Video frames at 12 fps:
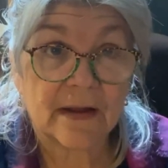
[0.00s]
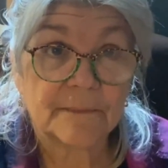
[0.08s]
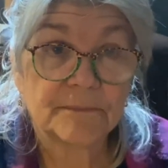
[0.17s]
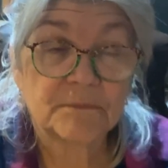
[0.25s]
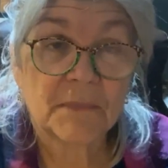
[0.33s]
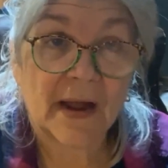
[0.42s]

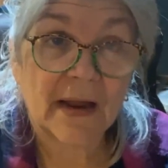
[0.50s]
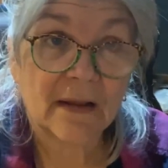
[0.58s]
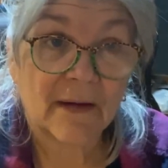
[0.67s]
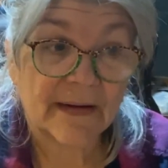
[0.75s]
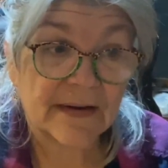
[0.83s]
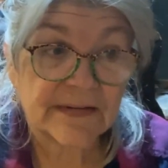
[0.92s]
My
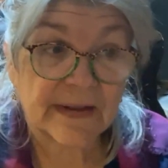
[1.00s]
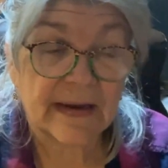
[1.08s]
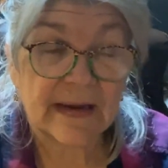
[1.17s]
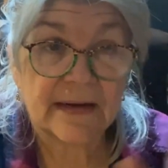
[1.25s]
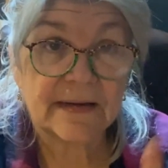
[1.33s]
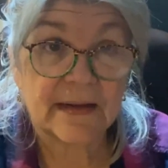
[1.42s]
light is
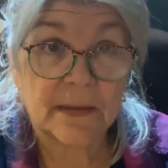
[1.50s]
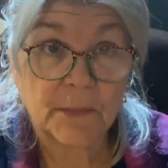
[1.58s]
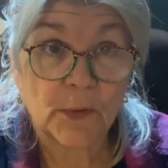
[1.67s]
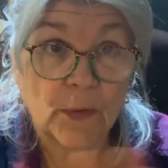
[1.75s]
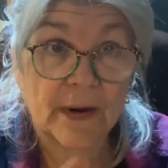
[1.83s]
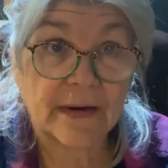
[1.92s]
getting
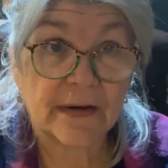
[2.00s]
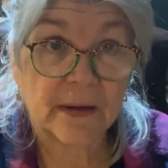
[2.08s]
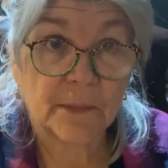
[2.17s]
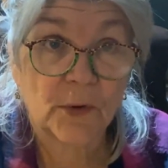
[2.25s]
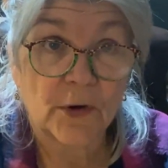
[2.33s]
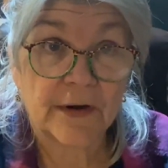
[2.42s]
dimmer and
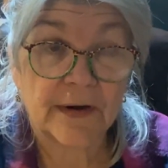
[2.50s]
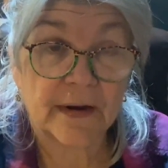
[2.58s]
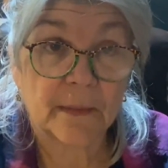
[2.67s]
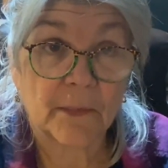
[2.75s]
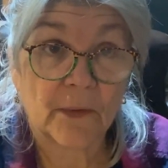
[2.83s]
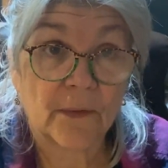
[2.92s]
dimmer and
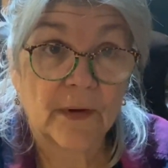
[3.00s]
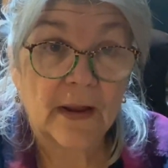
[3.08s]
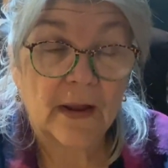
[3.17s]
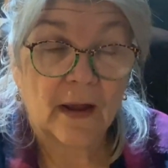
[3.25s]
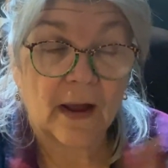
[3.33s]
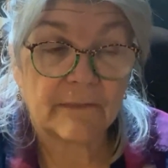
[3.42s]
dimmer.
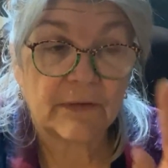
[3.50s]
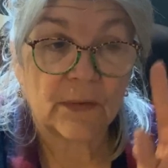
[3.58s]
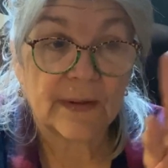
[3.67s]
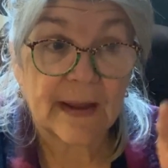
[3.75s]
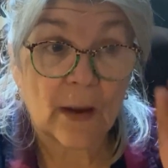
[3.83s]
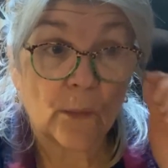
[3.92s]
I've
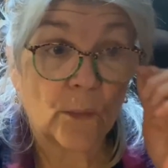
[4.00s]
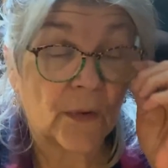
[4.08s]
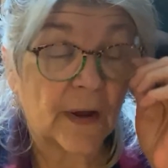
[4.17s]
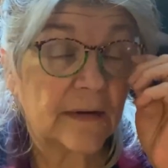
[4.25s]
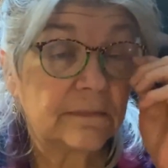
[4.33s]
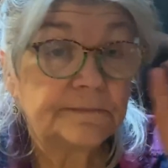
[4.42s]
only got
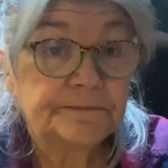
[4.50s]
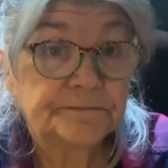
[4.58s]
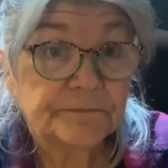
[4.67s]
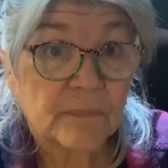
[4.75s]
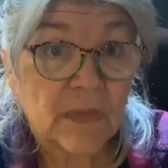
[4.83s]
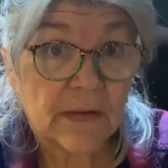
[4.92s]
one
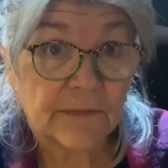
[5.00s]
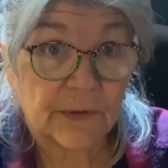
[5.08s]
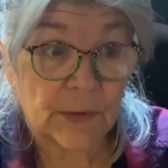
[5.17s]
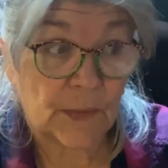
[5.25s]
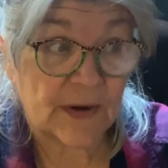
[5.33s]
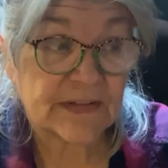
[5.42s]

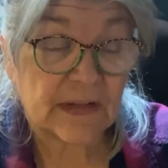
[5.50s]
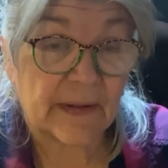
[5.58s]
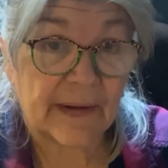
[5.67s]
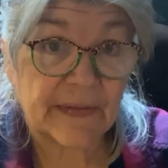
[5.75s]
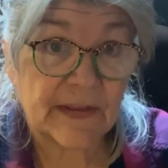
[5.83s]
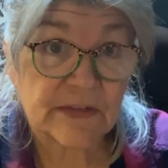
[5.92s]
fluorescent
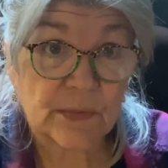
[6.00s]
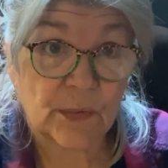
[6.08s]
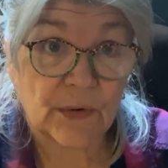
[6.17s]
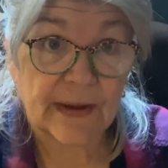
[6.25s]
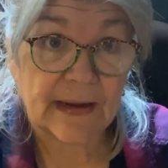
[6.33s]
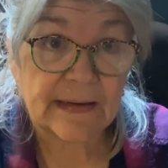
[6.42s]
light that's
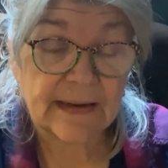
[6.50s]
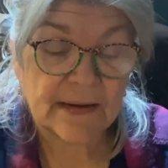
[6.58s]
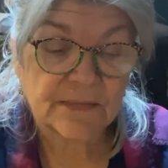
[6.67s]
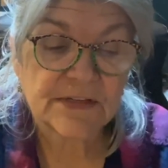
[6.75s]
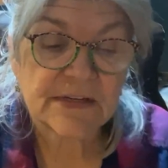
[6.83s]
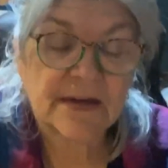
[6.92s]
working
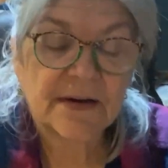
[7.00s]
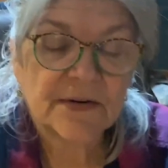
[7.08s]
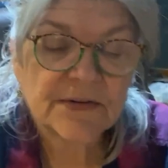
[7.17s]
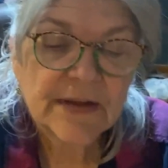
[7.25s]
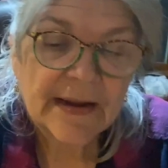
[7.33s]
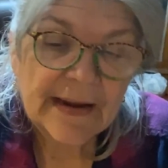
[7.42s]

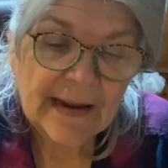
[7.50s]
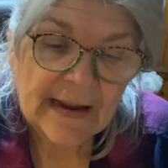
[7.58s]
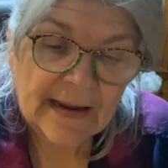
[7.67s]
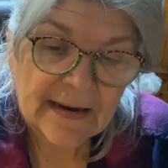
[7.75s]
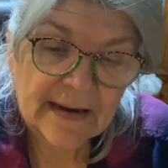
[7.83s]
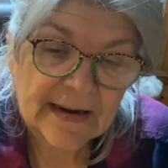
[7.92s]
downstairs,
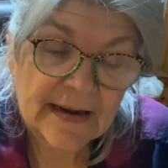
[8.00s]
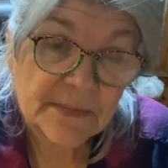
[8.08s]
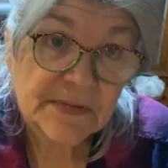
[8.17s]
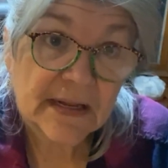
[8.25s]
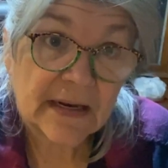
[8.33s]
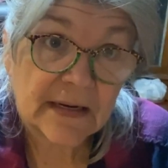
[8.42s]
and it keeps
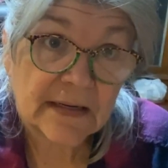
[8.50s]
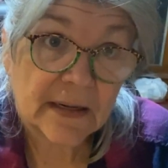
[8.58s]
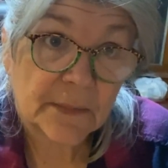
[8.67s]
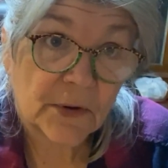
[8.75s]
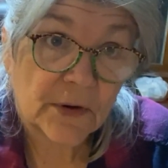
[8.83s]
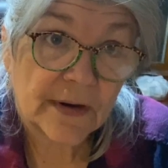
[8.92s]
getting
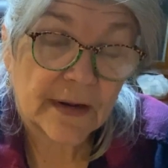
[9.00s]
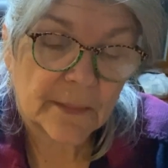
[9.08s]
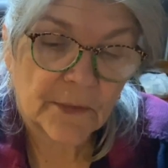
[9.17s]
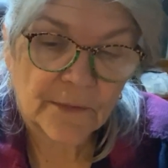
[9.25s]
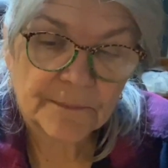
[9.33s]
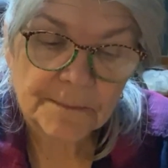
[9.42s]
dimmer and
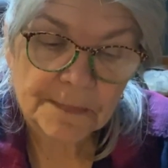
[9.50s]
dimmer.